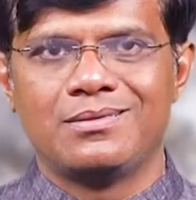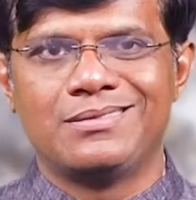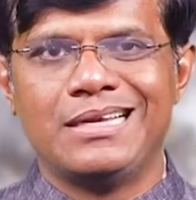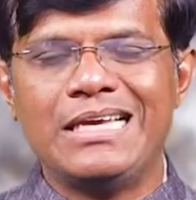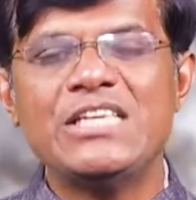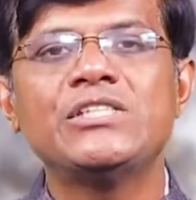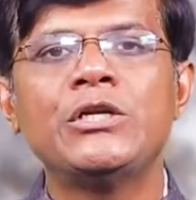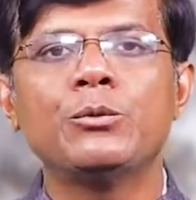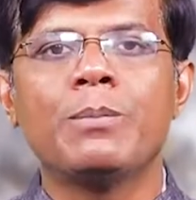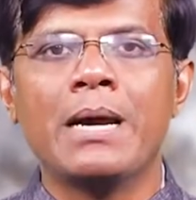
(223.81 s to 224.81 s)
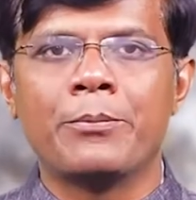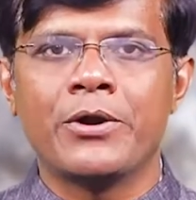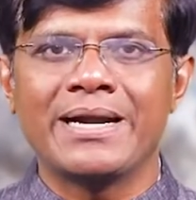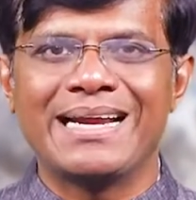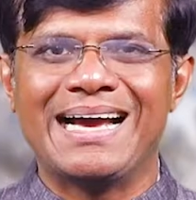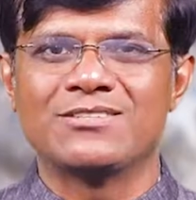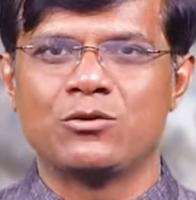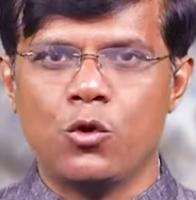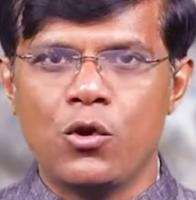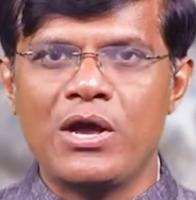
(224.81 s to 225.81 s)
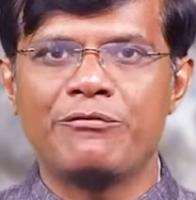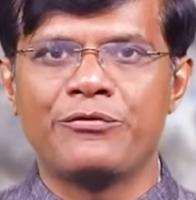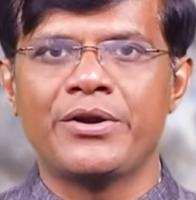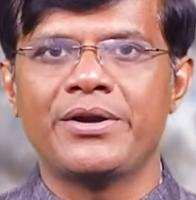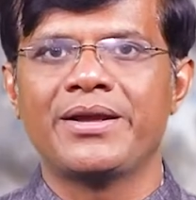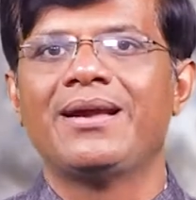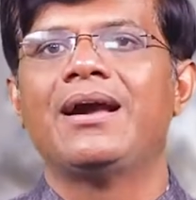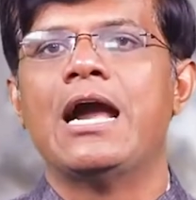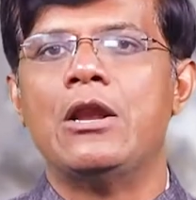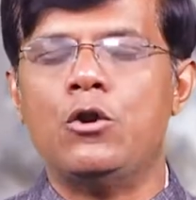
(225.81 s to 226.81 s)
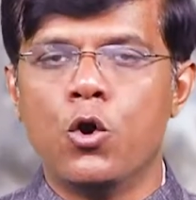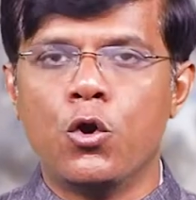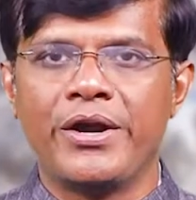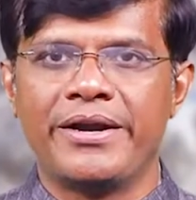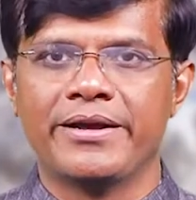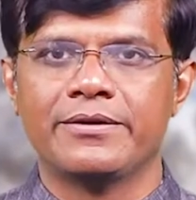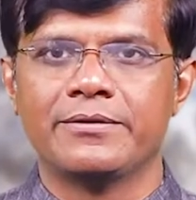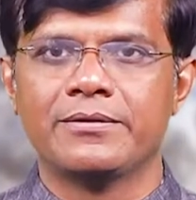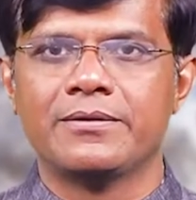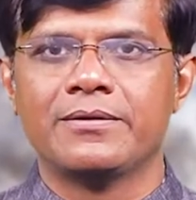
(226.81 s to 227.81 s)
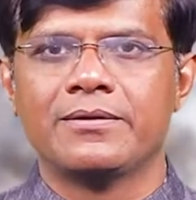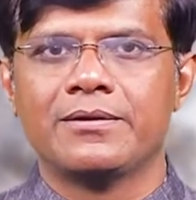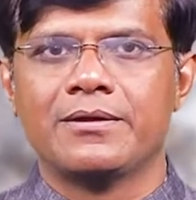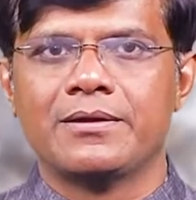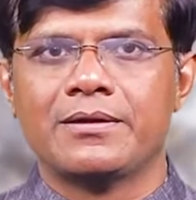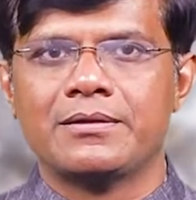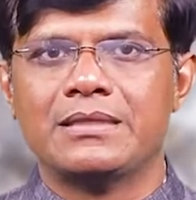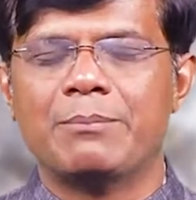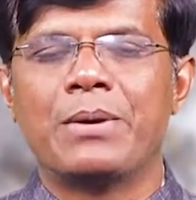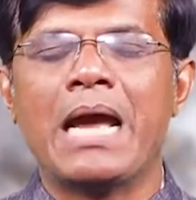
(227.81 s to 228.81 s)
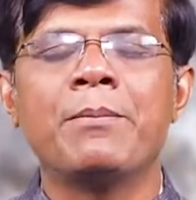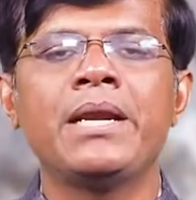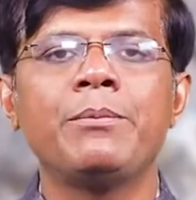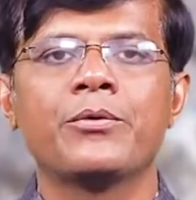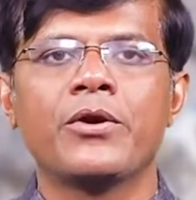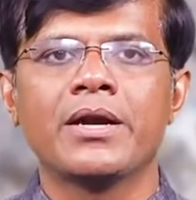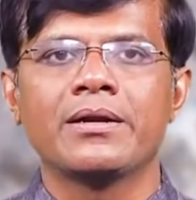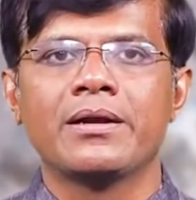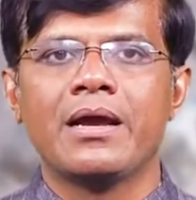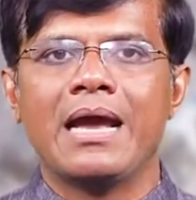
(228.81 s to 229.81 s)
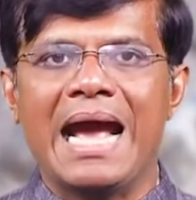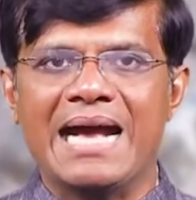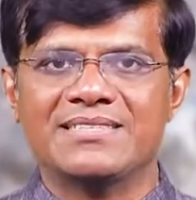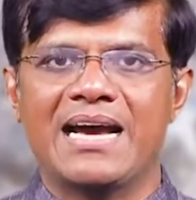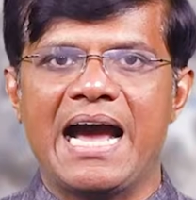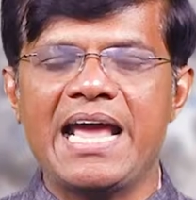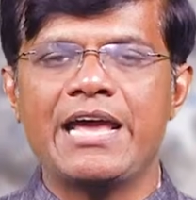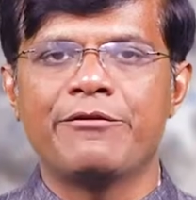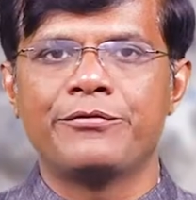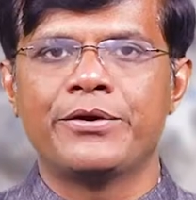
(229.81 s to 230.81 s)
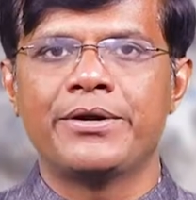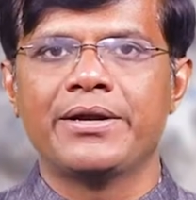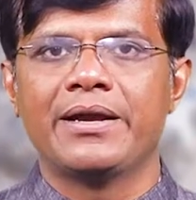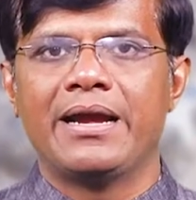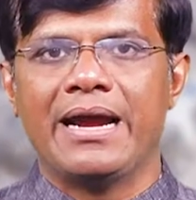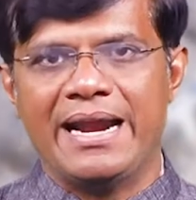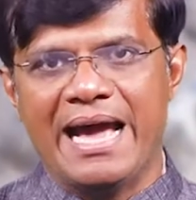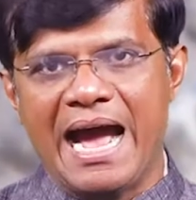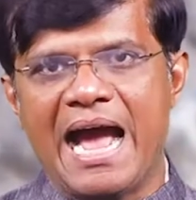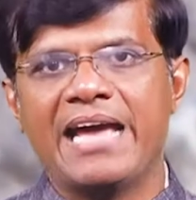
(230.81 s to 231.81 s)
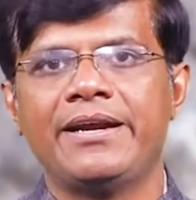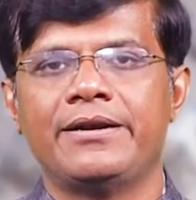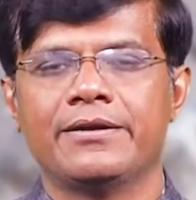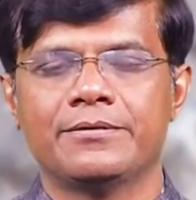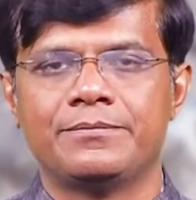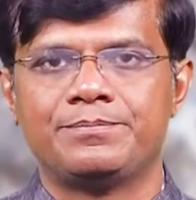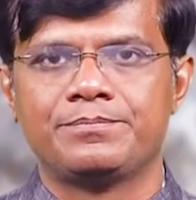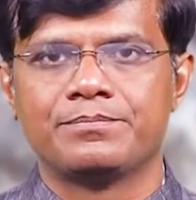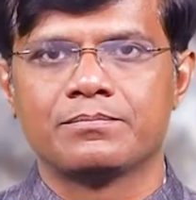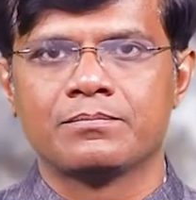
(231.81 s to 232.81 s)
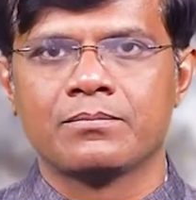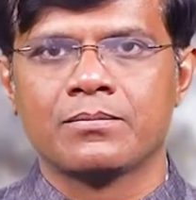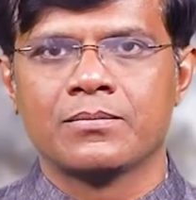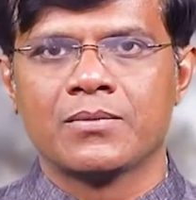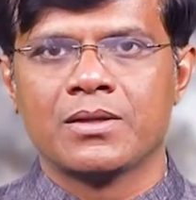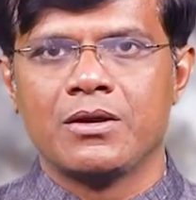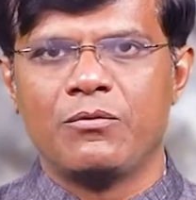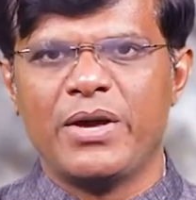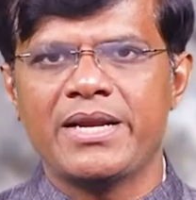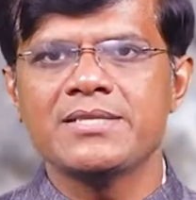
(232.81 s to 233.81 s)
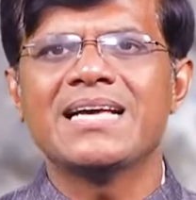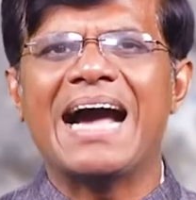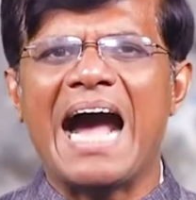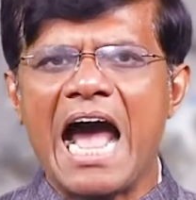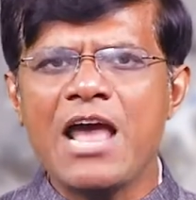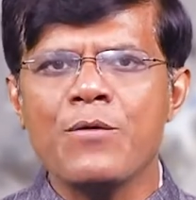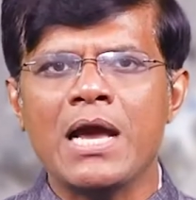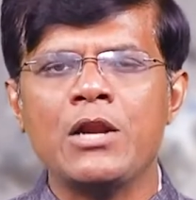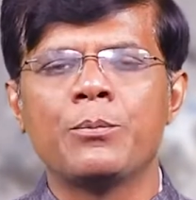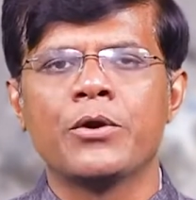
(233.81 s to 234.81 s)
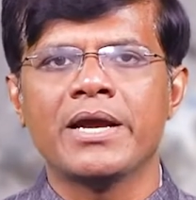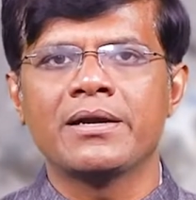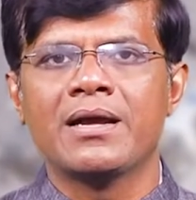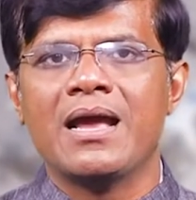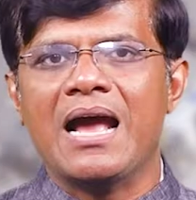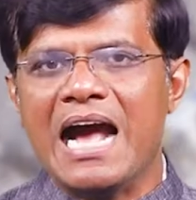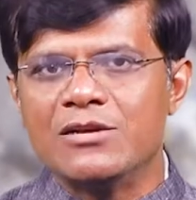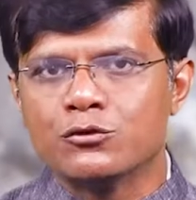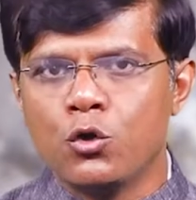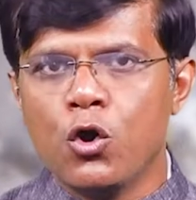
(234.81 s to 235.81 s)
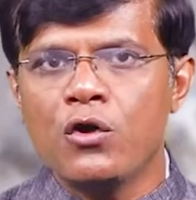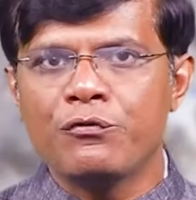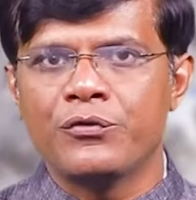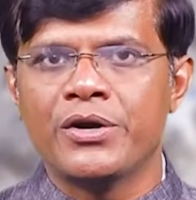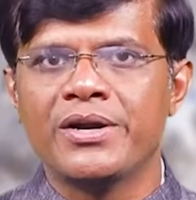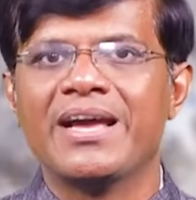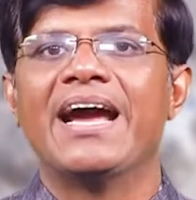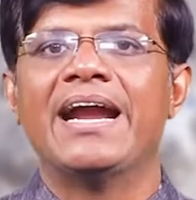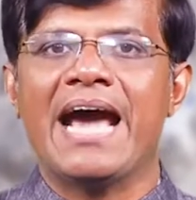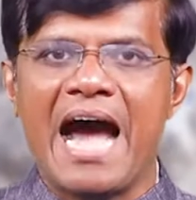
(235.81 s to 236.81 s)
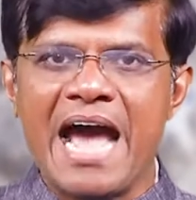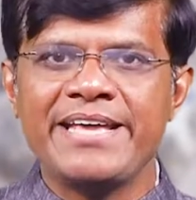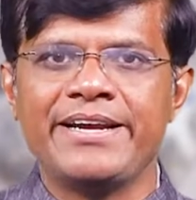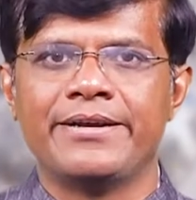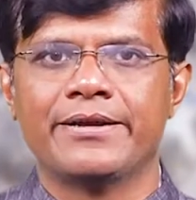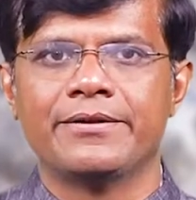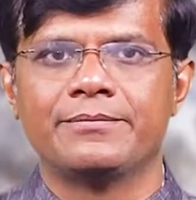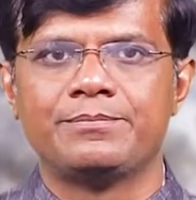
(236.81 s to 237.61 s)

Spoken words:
The easy to buy product has low effort and low return. The primary product has high effort and high return. Whereas the high value product has low effort and high return.